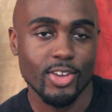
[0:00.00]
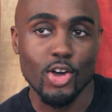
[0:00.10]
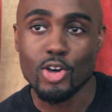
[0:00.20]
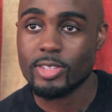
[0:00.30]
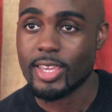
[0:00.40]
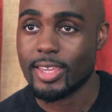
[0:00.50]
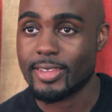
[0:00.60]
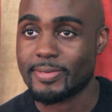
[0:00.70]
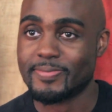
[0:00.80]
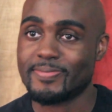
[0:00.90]
All Day.
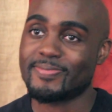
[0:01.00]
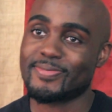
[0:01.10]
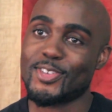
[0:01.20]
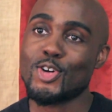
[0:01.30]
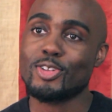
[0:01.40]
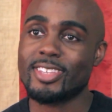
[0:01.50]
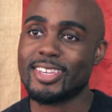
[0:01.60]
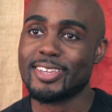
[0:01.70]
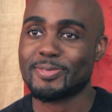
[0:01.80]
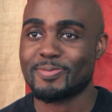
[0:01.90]
All
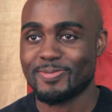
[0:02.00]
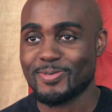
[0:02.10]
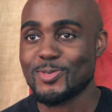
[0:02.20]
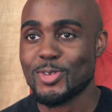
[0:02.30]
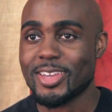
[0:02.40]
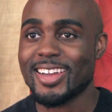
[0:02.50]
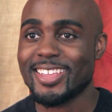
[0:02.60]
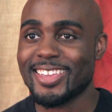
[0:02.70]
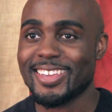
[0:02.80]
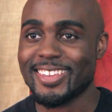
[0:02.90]
Day with
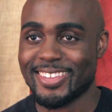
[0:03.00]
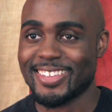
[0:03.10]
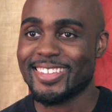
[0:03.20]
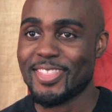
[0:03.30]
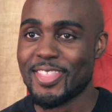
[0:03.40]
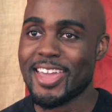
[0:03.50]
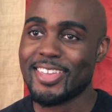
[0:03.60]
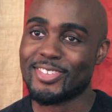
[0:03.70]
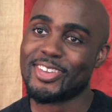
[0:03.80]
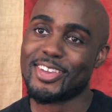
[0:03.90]
Kanye. That
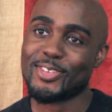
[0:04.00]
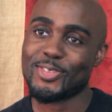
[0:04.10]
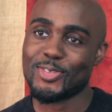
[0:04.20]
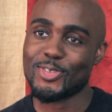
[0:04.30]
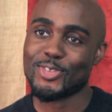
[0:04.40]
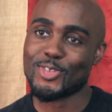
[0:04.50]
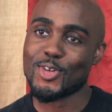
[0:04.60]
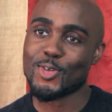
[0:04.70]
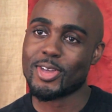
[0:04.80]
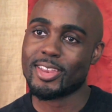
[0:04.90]
is like the
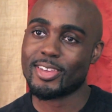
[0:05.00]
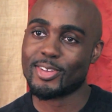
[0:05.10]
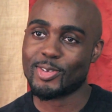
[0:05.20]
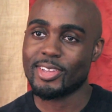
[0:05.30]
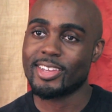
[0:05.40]
song right now.